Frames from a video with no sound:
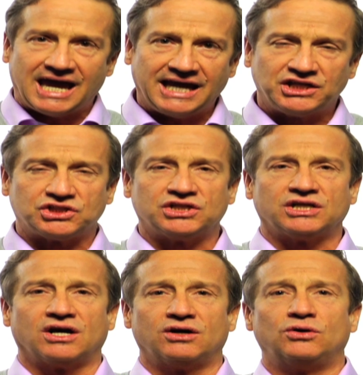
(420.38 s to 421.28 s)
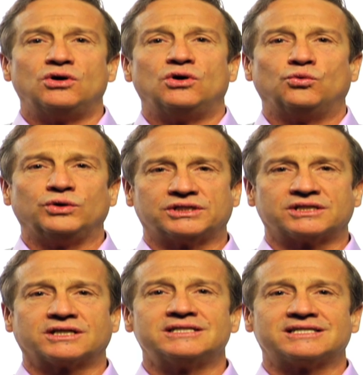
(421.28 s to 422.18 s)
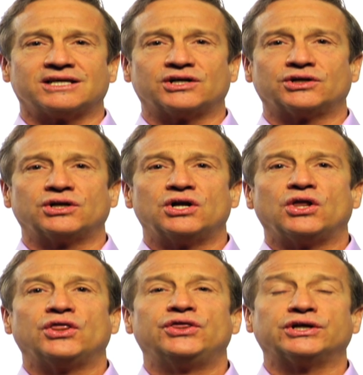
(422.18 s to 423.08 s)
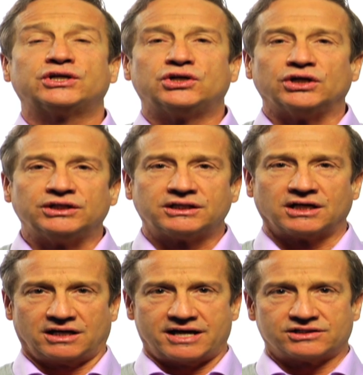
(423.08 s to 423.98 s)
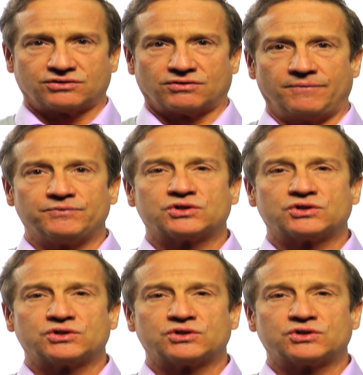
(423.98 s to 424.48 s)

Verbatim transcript: HDL, which is considered the good cholesterol.